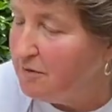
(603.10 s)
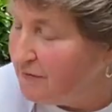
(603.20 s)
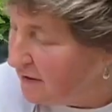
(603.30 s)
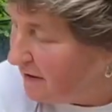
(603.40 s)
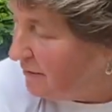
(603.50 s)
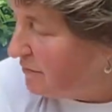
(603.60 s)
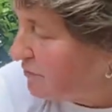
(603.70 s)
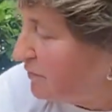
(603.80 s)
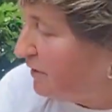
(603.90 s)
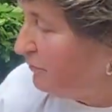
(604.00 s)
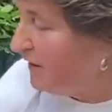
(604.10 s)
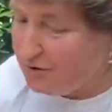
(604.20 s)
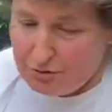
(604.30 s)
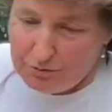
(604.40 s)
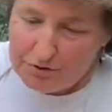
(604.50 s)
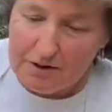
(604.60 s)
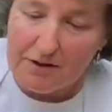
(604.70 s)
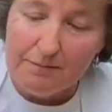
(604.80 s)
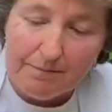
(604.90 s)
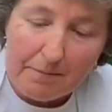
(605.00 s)
of the embers, as you will
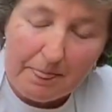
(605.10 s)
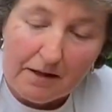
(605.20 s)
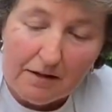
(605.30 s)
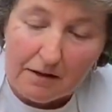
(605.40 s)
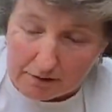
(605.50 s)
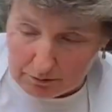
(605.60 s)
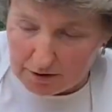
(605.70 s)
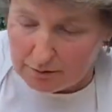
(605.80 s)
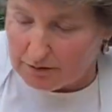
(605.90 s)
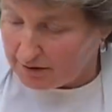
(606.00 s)
see, will go on